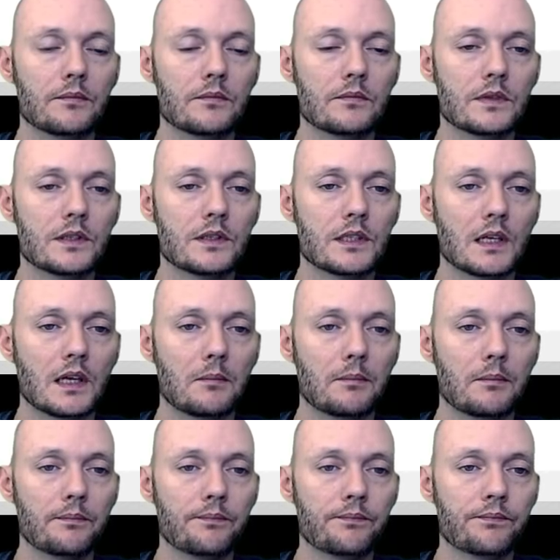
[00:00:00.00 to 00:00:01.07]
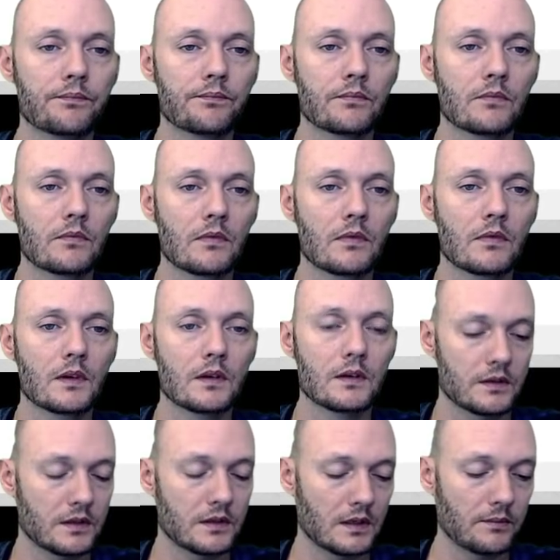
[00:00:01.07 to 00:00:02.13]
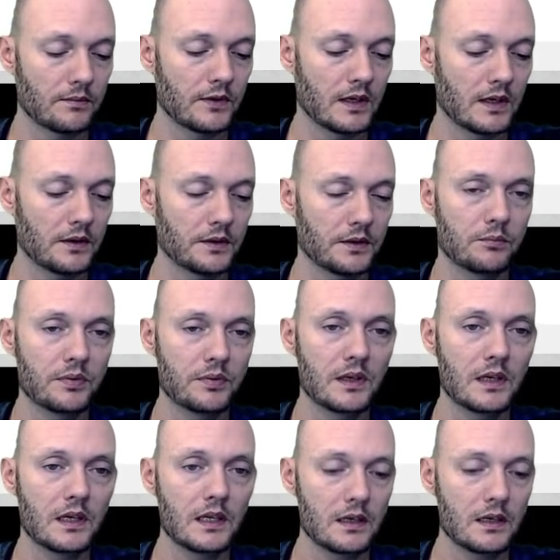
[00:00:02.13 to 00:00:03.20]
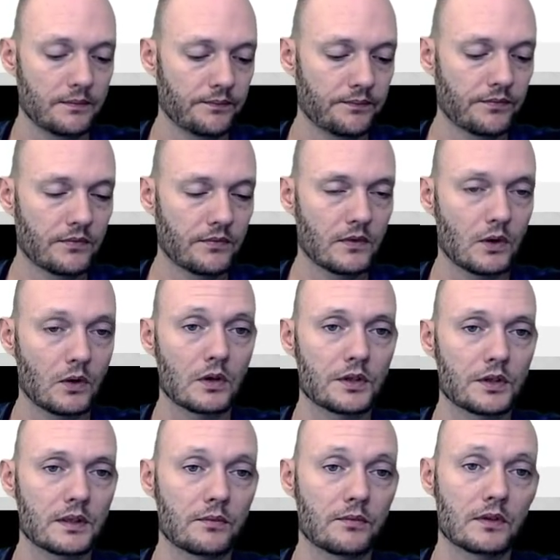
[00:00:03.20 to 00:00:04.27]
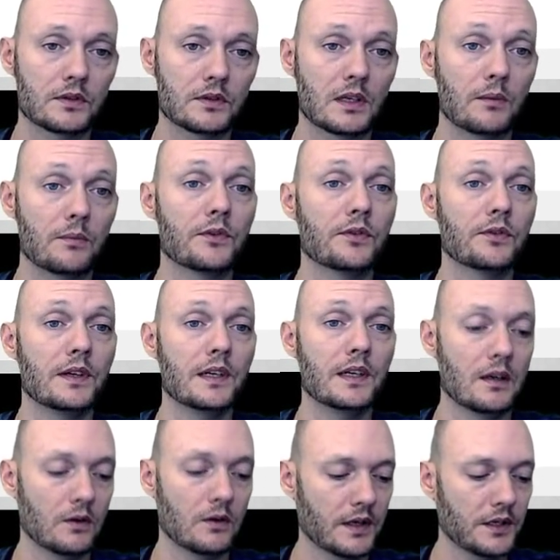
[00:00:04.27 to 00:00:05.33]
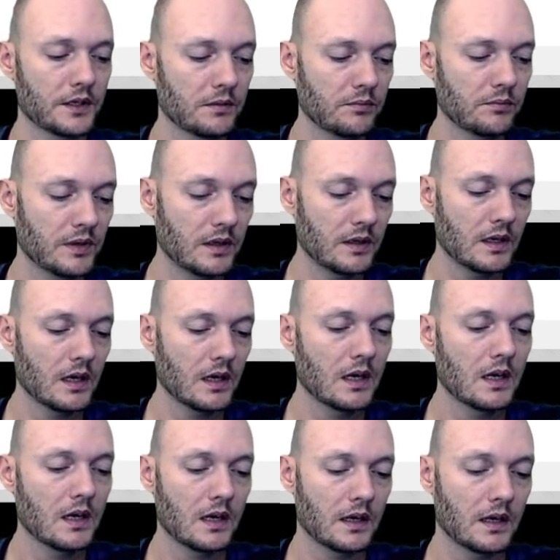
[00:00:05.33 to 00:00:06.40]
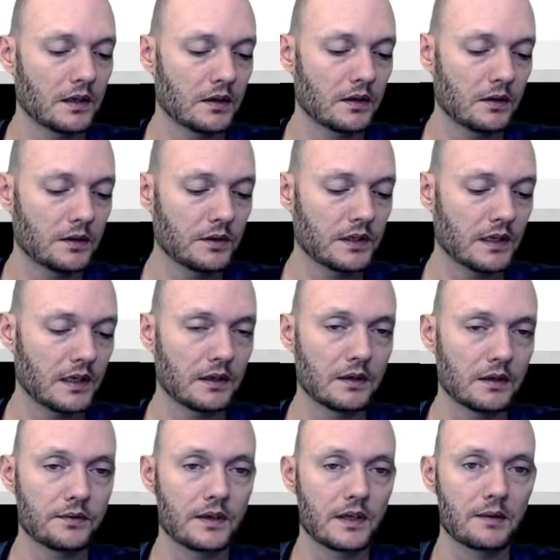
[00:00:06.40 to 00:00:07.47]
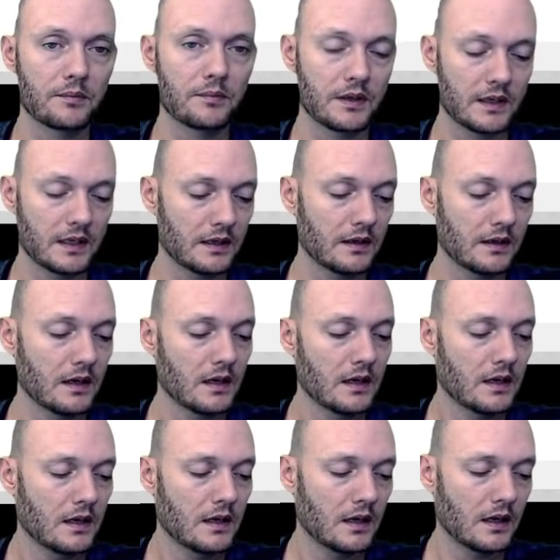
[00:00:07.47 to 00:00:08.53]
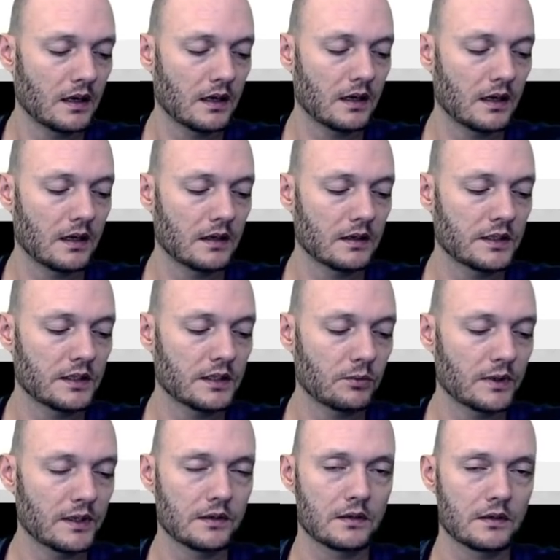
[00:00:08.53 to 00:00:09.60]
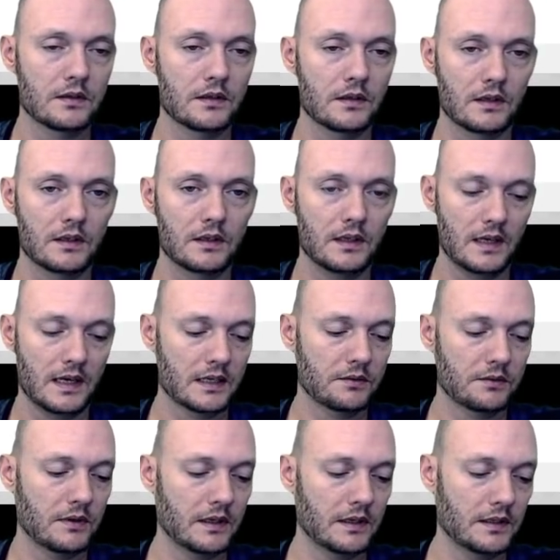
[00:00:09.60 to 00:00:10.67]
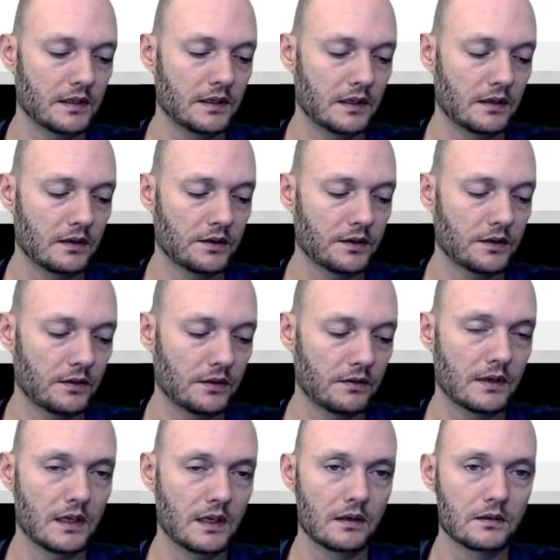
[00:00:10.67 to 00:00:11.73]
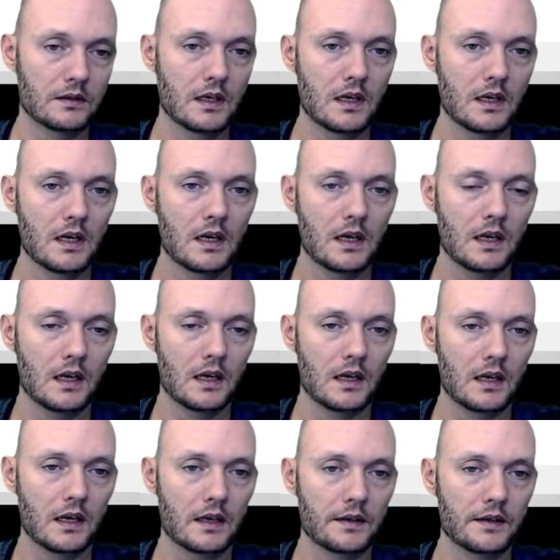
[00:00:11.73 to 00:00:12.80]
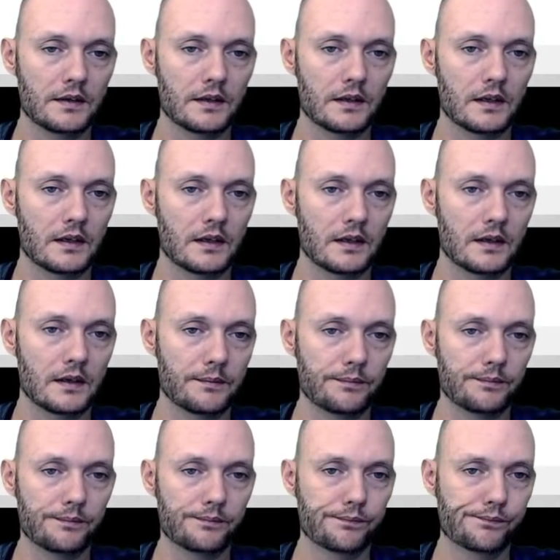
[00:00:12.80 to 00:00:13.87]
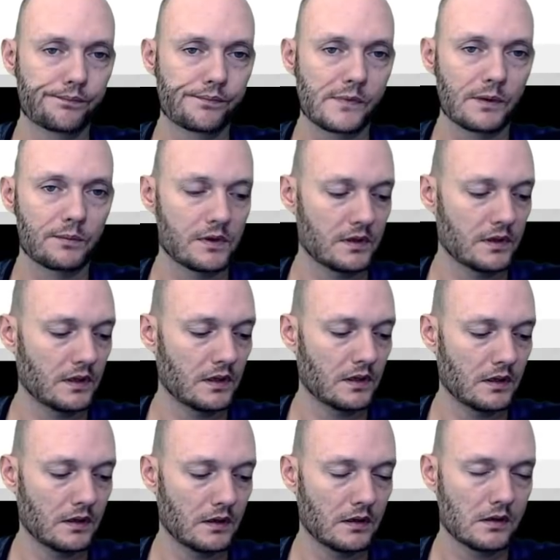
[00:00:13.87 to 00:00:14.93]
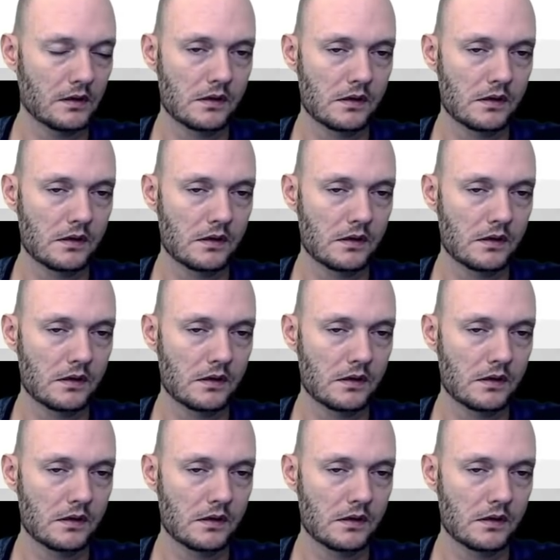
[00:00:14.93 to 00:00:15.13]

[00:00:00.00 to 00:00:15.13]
some value p, or some 3D location p, and the cosine of that, but then swizzled so that the x, y, and z are turned around. And let me see here,